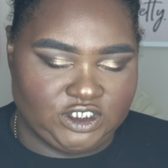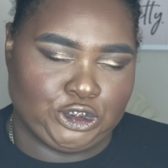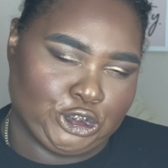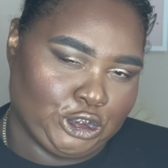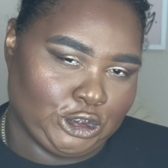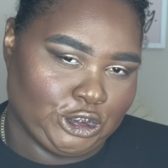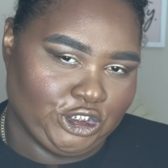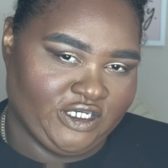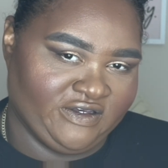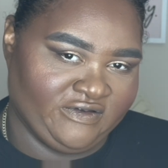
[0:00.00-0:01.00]
sure
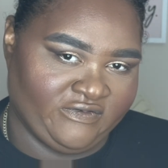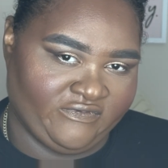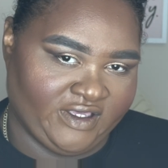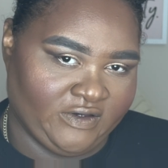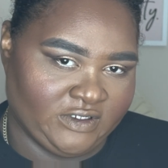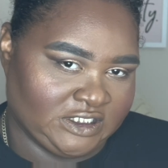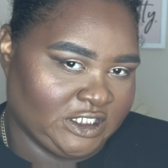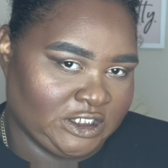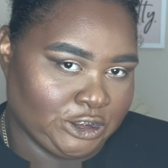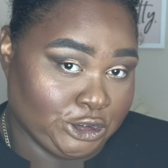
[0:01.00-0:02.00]
if I was going
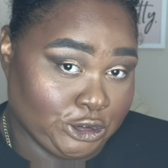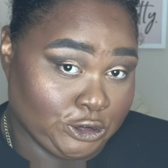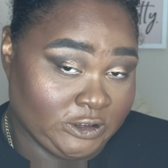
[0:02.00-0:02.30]
to do